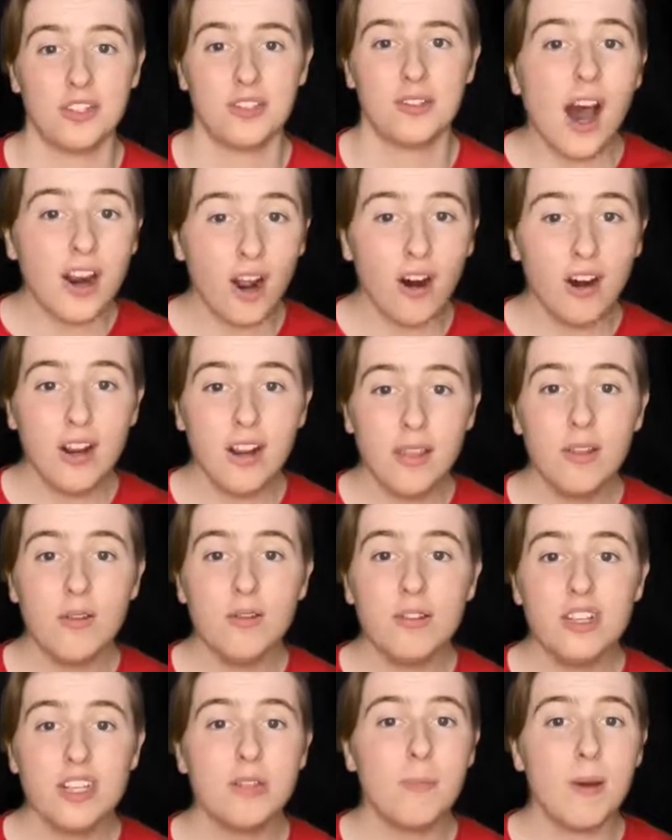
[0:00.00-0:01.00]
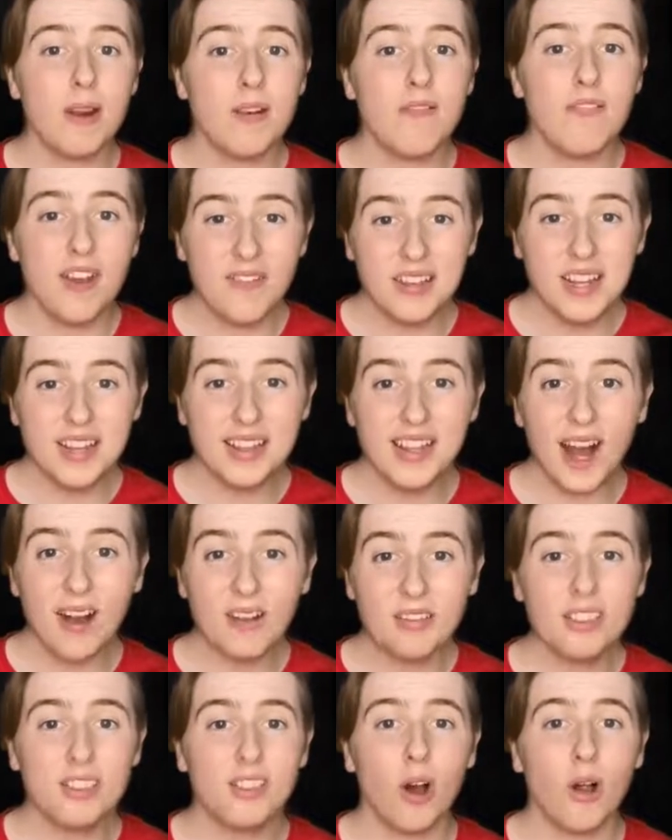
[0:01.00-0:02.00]
An art enthusiast bid
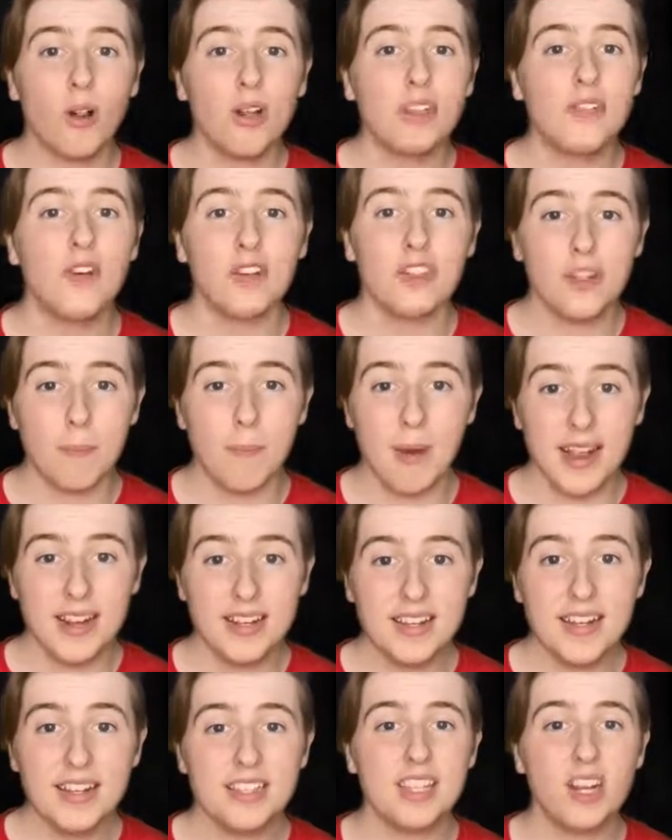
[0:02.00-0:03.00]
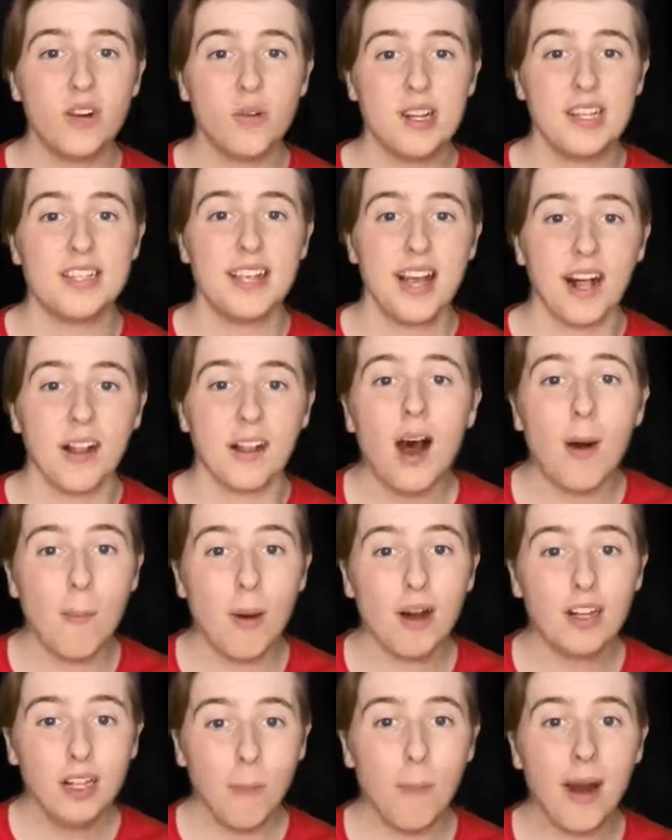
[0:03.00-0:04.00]
$15,000 for some paintings to resell.
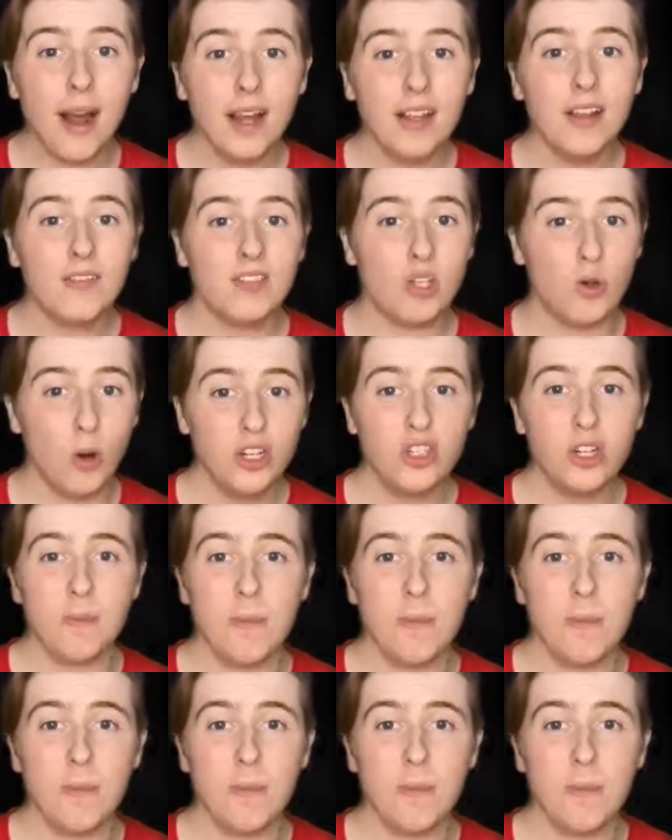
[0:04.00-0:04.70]
Among the pile of 200